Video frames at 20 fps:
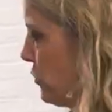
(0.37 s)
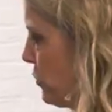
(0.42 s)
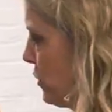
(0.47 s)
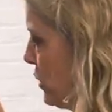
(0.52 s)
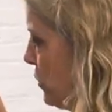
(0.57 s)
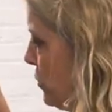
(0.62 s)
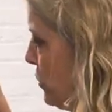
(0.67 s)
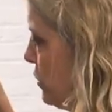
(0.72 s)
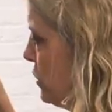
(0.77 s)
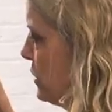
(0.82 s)
three
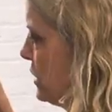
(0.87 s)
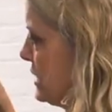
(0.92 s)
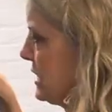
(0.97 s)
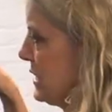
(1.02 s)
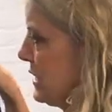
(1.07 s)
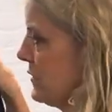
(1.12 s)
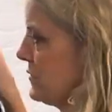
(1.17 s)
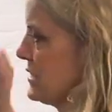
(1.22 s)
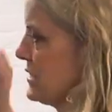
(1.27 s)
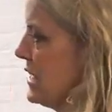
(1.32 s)
quarter inch
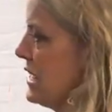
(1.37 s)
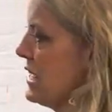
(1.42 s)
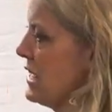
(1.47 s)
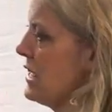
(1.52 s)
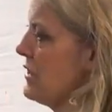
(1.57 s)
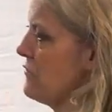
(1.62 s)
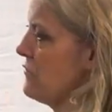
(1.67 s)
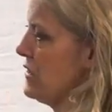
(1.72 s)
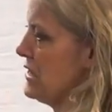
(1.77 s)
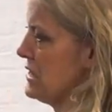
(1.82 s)
sleeves.
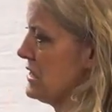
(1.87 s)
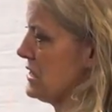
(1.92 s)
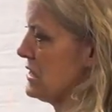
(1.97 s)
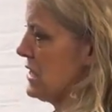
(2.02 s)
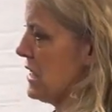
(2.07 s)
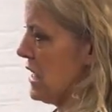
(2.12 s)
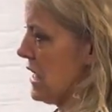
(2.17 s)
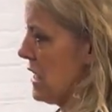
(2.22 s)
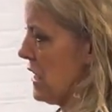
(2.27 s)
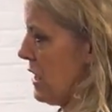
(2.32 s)
It fits
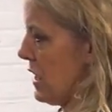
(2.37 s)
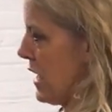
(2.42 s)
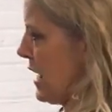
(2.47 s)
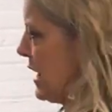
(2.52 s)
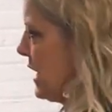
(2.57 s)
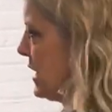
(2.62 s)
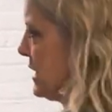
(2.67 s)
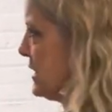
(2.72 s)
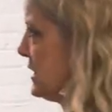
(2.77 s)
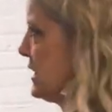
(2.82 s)

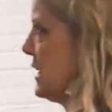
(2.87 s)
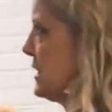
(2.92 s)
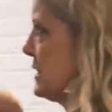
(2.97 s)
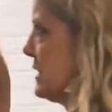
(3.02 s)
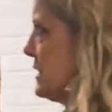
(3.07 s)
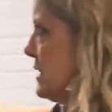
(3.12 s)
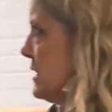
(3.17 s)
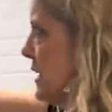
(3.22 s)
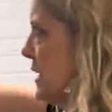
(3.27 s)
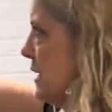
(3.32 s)
any size
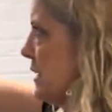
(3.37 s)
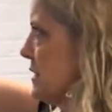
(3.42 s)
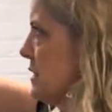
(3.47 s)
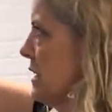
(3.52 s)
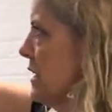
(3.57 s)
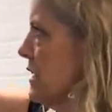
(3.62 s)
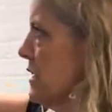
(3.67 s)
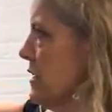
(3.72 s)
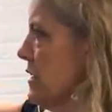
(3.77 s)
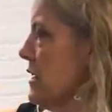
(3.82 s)
six.
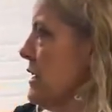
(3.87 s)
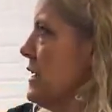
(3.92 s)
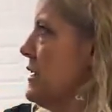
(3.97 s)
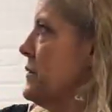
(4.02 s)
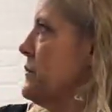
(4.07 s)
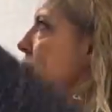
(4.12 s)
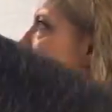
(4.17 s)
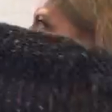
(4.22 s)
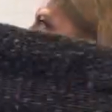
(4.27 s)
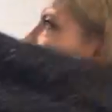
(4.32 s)

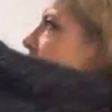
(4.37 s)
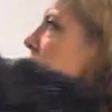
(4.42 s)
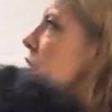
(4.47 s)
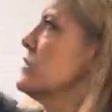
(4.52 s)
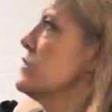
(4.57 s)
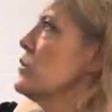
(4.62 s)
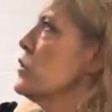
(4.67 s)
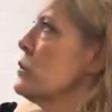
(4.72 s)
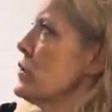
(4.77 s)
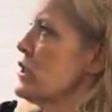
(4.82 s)

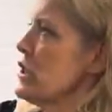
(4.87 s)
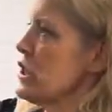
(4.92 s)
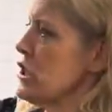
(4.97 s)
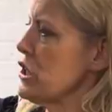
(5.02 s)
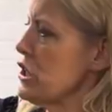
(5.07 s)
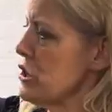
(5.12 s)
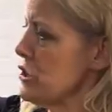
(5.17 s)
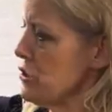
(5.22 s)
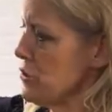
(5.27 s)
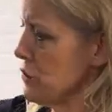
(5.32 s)
Super
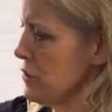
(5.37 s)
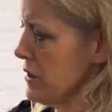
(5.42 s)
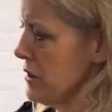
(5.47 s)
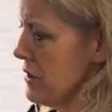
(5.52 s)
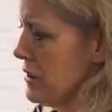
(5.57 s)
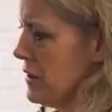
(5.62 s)
cute.